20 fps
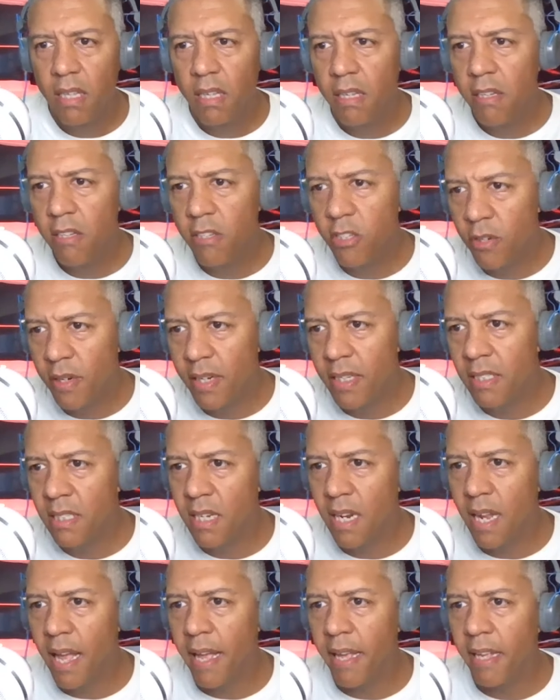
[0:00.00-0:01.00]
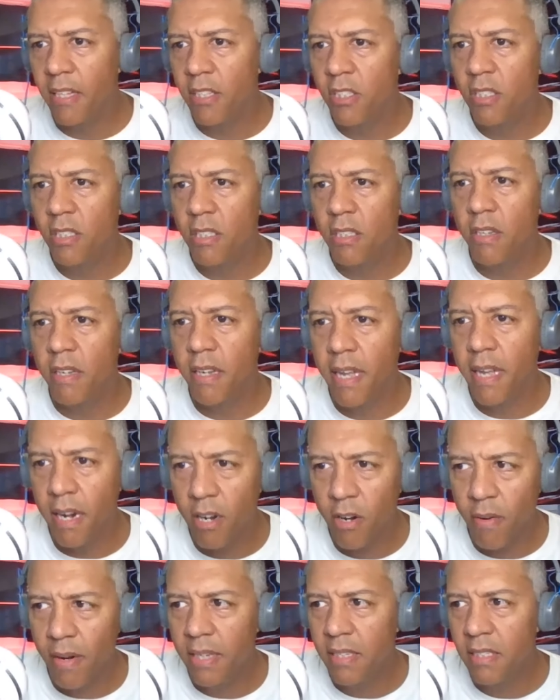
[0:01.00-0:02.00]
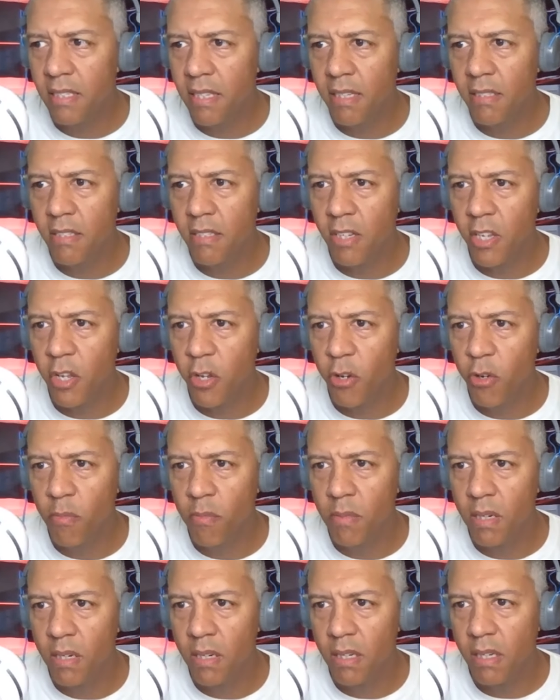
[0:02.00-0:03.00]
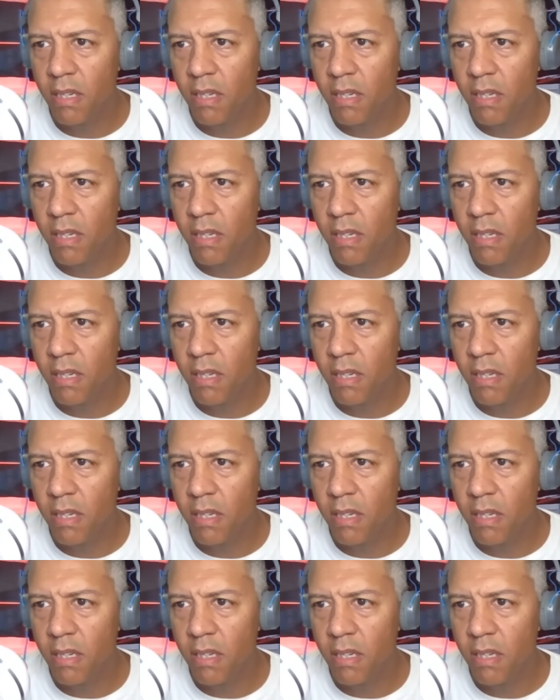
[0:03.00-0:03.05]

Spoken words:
you dress nice, you got a great sense of humor,